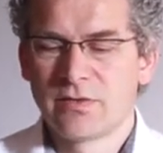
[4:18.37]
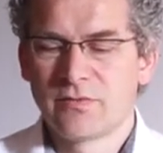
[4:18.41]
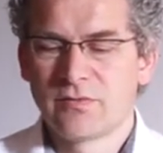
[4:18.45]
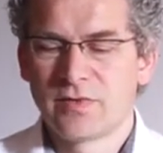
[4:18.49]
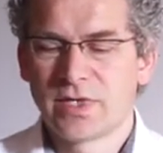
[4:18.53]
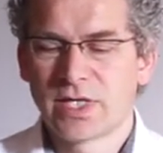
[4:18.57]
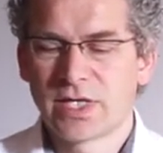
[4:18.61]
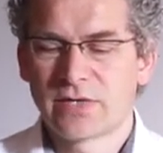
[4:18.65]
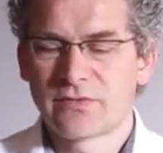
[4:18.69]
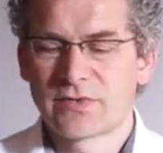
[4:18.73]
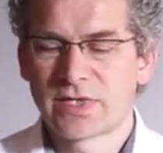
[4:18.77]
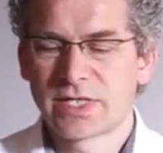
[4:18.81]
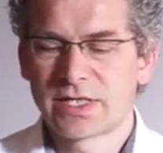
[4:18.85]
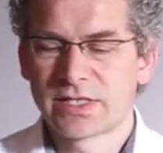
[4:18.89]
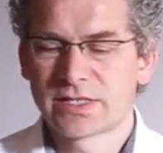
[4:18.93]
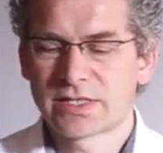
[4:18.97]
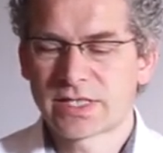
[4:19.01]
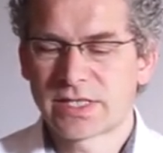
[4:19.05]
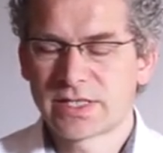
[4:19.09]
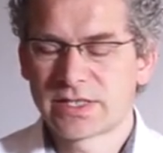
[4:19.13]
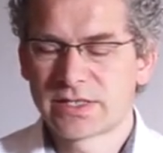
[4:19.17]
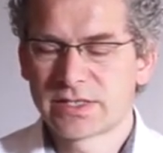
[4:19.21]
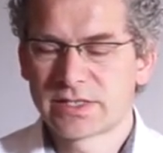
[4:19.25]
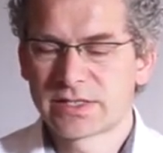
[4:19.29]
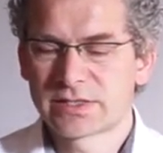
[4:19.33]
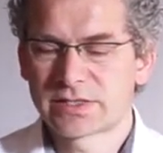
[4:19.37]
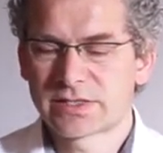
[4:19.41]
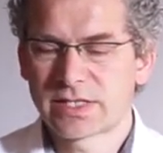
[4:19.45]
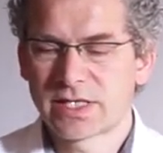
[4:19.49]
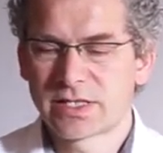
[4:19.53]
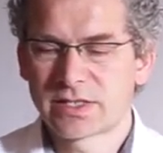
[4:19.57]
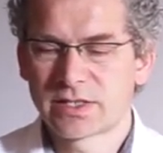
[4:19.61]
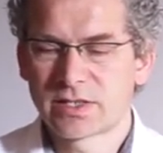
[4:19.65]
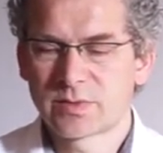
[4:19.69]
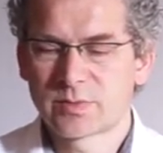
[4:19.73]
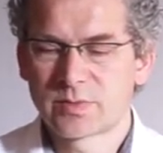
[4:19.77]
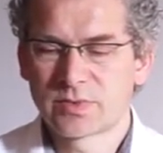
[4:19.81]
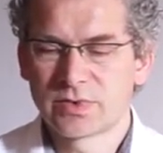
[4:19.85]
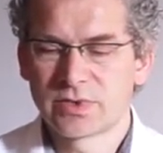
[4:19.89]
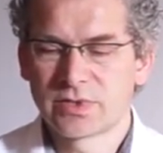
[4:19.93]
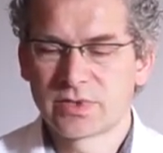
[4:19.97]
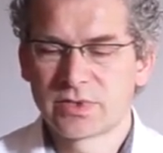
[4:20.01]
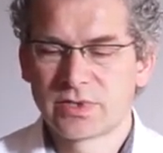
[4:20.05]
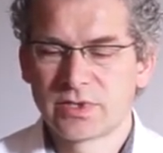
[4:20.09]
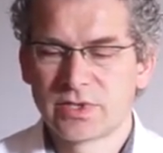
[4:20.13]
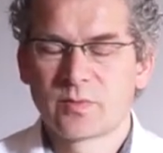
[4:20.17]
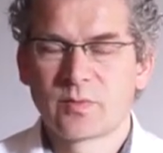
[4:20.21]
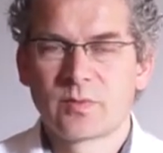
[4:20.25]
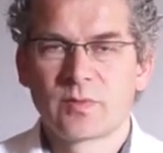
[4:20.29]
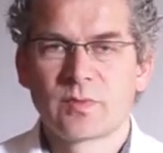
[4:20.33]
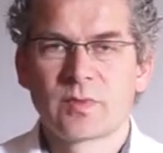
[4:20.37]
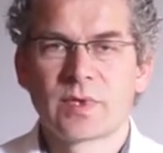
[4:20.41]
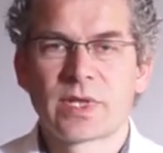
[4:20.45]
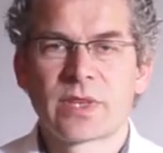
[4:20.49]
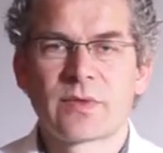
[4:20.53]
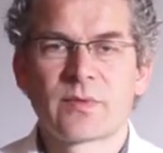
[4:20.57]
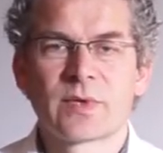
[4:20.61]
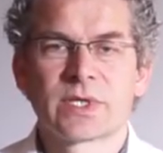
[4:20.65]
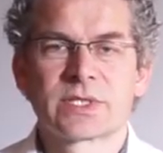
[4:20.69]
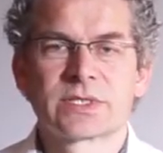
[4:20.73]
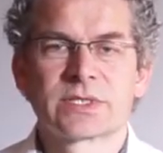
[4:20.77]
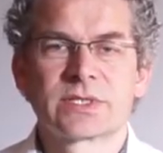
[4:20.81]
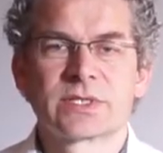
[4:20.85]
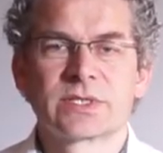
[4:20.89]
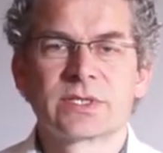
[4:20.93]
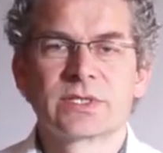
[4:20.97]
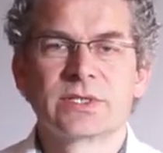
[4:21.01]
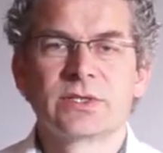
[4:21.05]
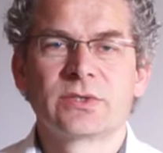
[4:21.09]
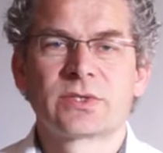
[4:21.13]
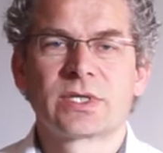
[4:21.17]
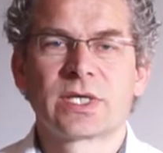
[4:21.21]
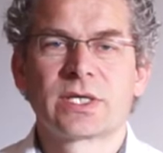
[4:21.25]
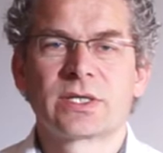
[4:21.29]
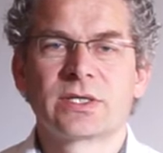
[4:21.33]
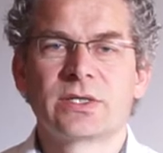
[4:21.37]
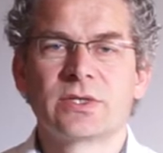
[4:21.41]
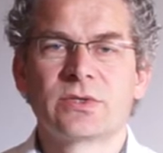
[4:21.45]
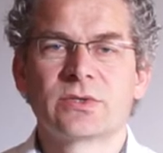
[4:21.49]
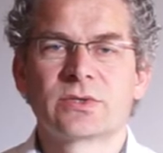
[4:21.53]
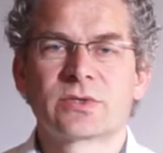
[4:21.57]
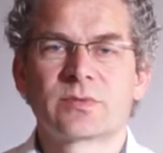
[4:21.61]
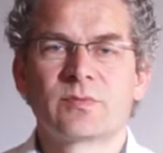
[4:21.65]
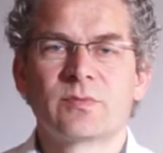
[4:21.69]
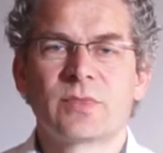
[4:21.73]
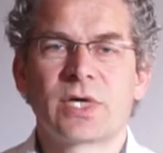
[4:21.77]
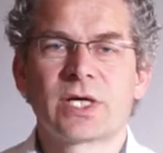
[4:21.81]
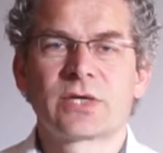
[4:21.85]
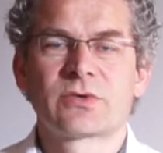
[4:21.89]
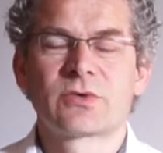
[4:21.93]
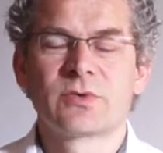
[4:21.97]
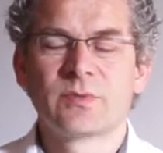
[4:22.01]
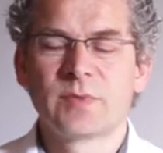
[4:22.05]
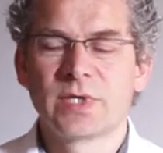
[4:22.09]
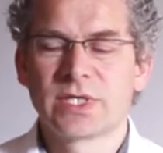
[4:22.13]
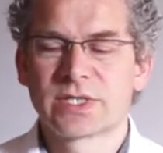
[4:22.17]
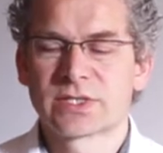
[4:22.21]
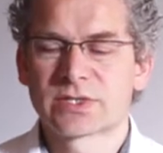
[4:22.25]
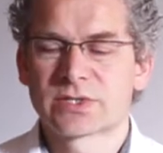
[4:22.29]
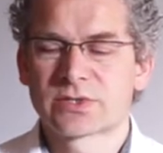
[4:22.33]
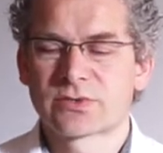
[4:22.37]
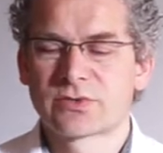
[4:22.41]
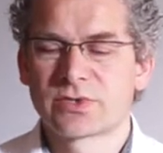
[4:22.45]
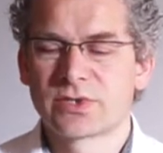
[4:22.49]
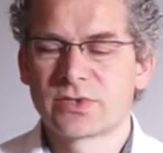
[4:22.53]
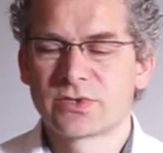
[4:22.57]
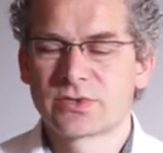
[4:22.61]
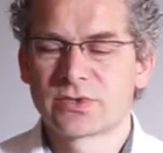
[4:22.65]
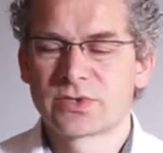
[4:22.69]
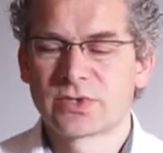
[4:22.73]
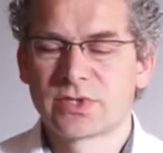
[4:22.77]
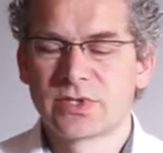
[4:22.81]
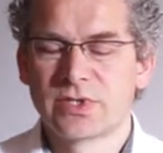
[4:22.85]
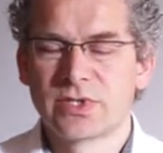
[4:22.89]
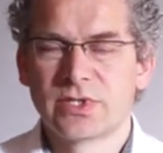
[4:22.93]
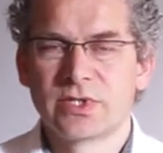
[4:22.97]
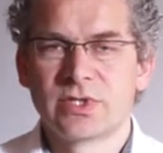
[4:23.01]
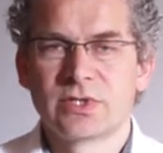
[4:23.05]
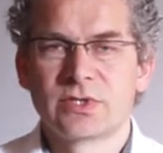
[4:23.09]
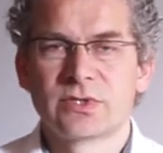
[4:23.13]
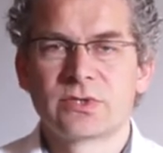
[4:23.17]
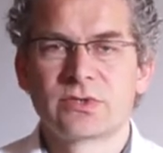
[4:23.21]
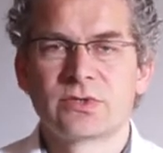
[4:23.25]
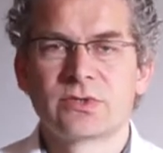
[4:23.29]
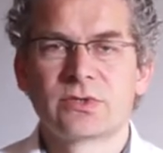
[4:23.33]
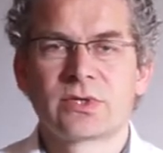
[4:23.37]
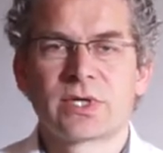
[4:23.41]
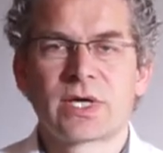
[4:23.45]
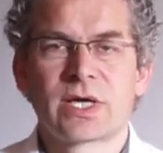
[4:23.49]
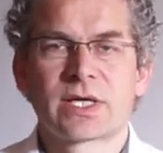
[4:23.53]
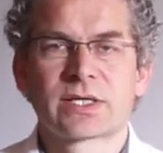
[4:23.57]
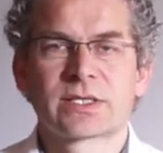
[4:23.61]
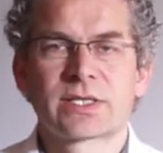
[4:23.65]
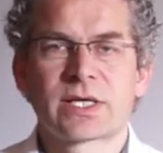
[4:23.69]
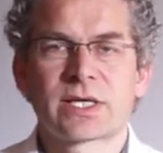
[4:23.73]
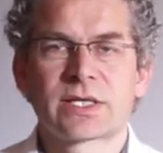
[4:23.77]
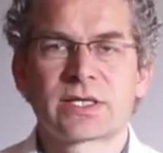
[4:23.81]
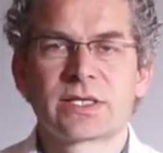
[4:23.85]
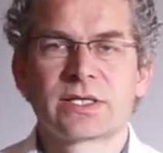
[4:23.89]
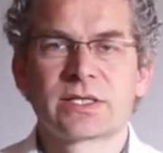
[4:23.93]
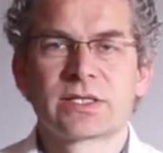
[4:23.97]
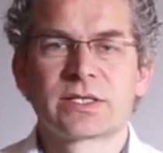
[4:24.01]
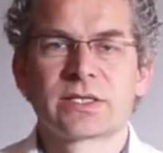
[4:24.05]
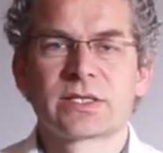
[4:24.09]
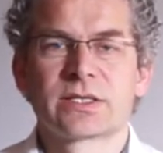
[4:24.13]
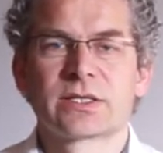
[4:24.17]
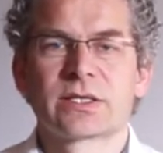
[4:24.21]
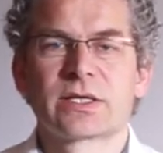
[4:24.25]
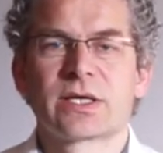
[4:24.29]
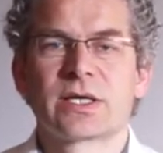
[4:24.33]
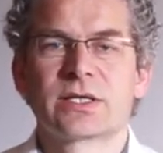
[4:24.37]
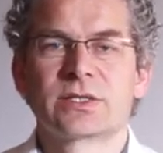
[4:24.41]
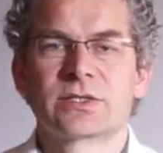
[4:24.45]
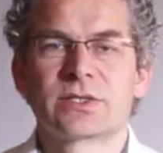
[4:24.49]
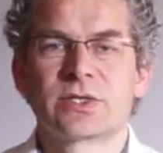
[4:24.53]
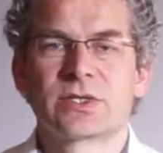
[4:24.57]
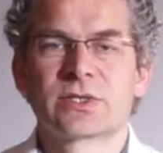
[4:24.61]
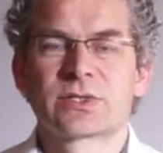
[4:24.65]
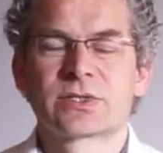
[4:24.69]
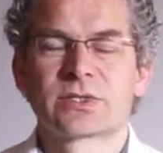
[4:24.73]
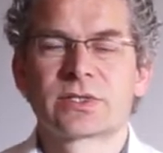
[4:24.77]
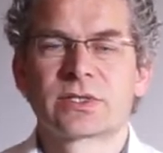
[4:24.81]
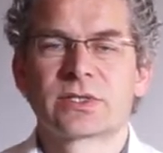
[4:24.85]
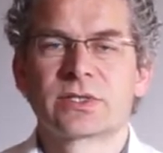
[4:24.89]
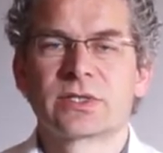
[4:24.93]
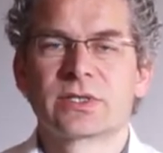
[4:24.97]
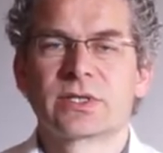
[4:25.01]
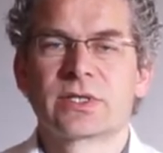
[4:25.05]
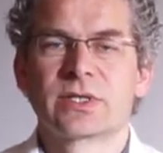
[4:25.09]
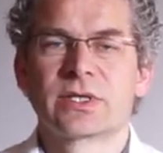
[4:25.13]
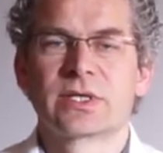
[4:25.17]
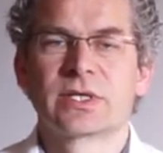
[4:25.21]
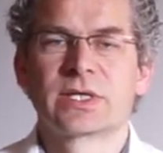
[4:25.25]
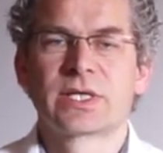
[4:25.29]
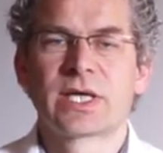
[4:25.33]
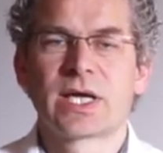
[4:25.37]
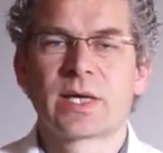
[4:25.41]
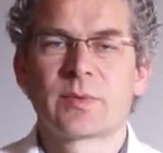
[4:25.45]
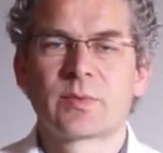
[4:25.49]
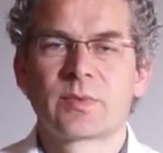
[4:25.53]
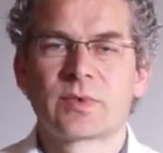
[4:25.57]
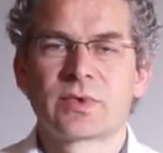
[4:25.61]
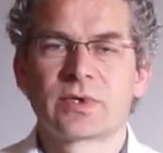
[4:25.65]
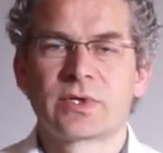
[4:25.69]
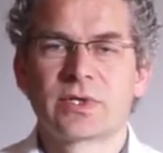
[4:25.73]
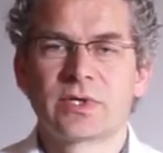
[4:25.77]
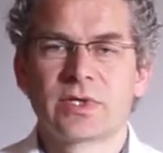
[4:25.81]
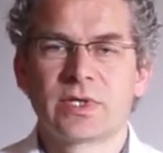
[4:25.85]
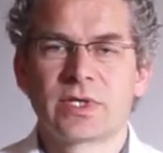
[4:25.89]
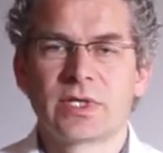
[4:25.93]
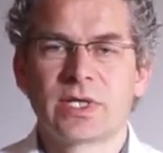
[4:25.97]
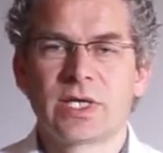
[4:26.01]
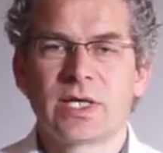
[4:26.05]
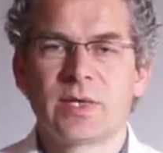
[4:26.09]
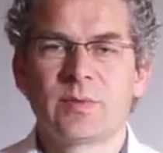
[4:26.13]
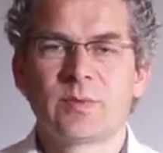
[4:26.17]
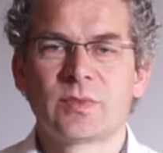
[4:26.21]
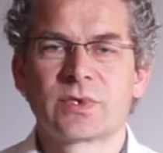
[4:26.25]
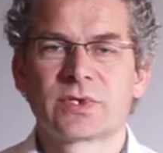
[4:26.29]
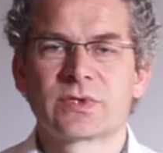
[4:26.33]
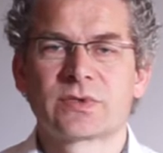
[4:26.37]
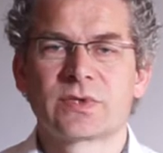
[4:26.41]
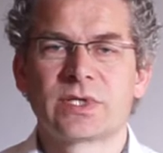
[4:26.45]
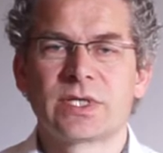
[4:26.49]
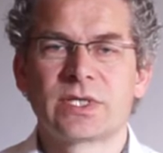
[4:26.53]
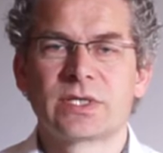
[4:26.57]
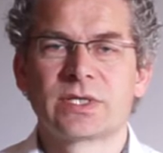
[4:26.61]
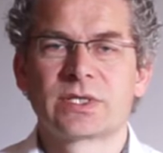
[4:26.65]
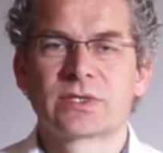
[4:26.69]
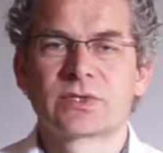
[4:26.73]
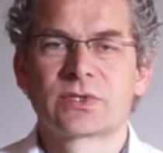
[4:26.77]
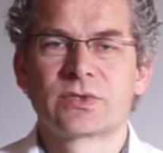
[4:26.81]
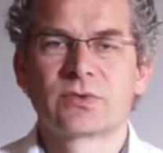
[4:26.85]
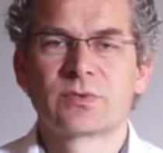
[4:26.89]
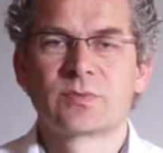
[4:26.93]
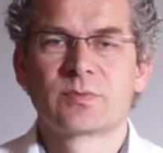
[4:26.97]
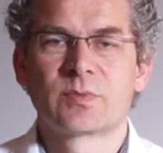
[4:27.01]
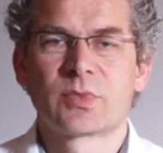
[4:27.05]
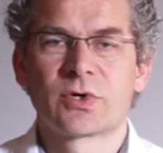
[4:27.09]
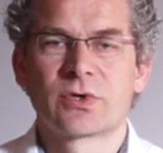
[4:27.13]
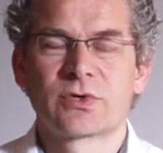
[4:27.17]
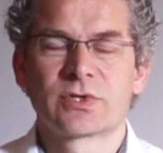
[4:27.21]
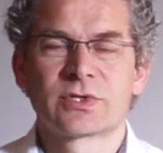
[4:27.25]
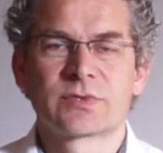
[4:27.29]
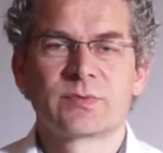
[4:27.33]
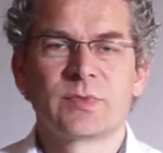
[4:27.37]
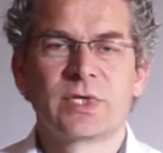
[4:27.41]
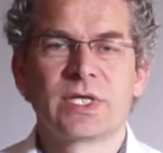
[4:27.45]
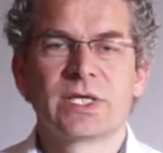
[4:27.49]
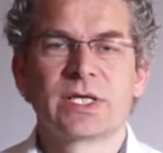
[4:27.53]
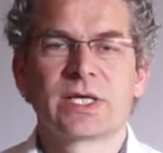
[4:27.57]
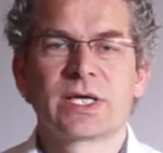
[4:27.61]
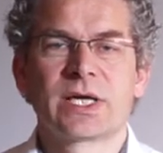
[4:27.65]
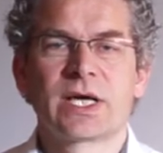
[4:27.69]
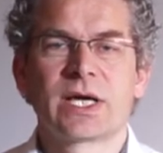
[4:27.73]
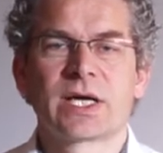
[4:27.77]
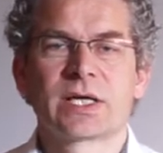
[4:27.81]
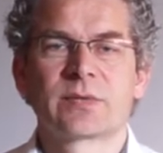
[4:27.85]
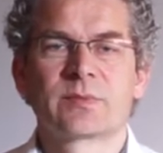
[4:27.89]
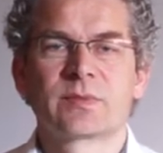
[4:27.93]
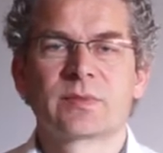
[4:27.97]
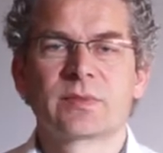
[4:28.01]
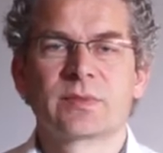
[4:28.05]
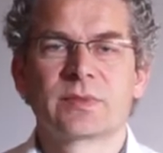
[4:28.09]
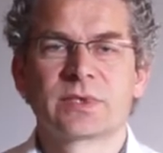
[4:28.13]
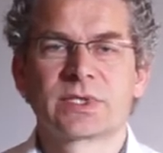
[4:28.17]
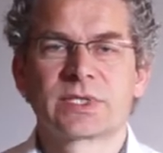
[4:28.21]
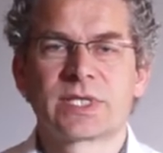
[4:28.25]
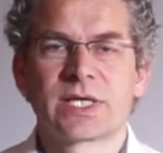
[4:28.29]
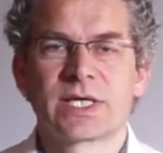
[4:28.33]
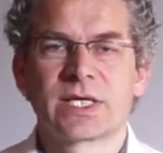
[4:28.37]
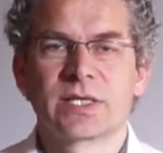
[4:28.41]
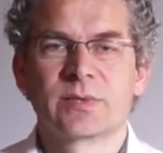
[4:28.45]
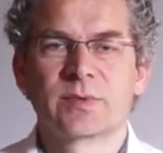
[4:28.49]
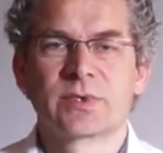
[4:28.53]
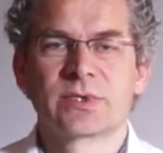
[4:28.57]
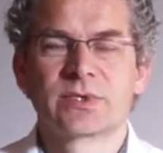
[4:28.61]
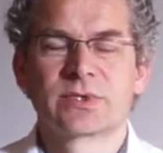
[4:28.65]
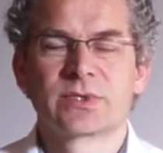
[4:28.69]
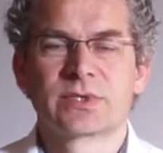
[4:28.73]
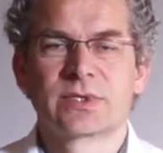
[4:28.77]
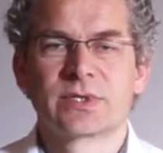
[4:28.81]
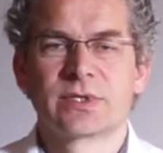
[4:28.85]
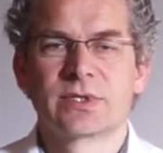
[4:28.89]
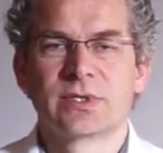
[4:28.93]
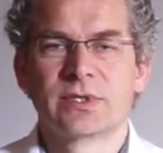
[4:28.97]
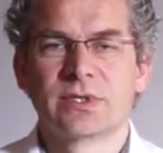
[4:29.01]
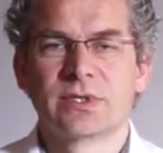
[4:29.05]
We have designed this setup with which you can use micrometer screws to exactly adjust the gap in between the two porous media air tables.